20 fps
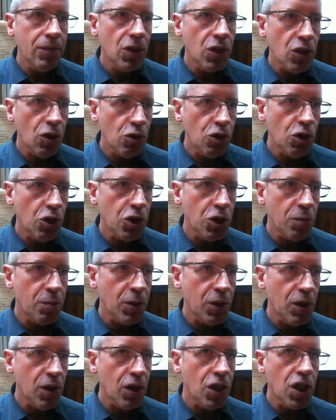social
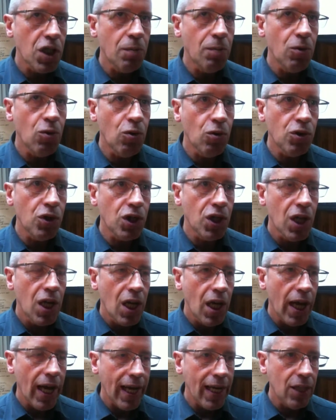entrepreneur support
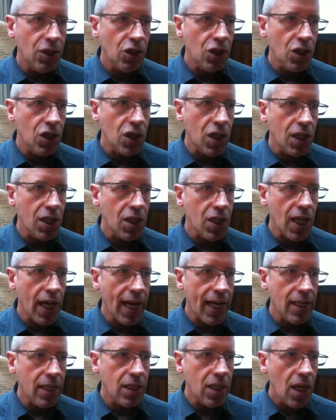agencies,
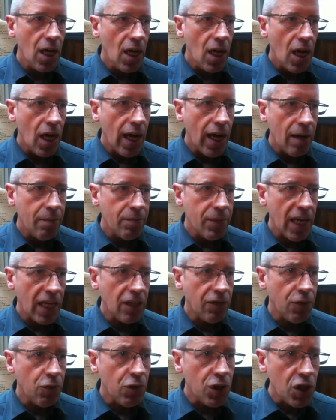and
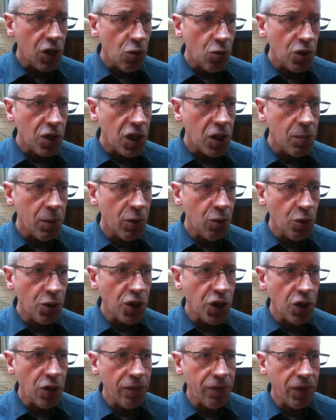that's for resources but
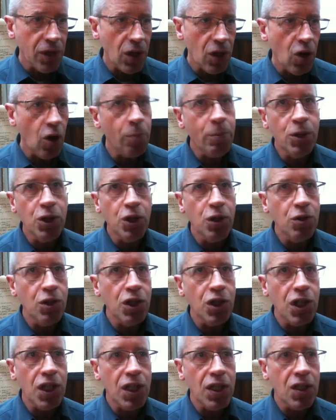also for
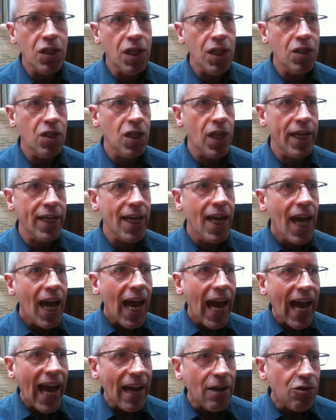opportunities, things like
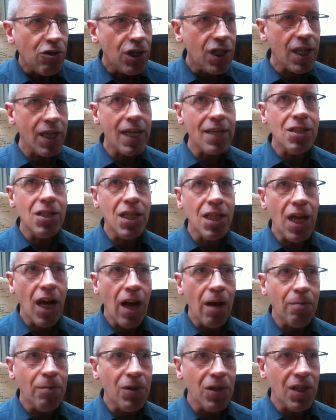aggregating
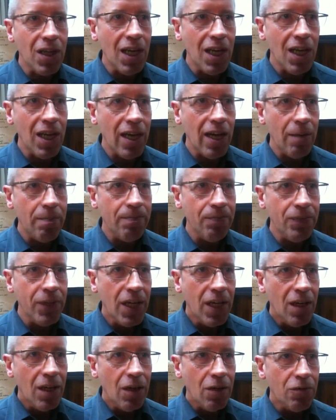up
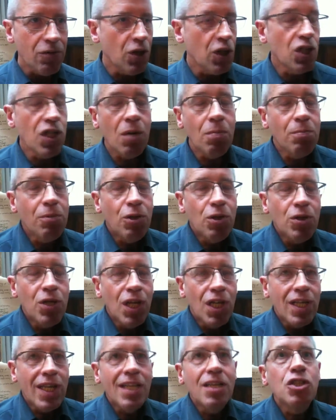for example,
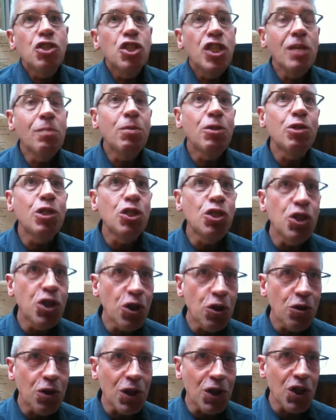getting a cheaper
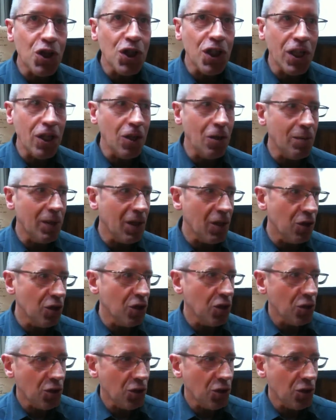insurance deal because